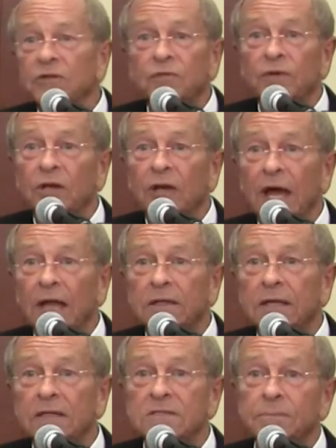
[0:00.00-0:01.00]
has figured out
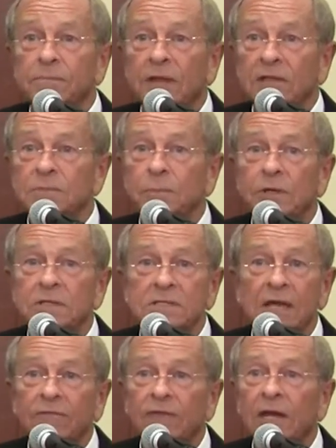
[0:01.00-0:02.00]
that's a that's a pretty
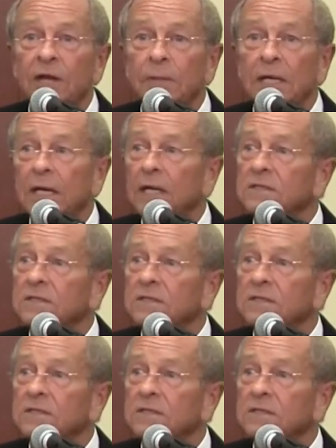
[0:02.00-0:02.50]
safe enemy.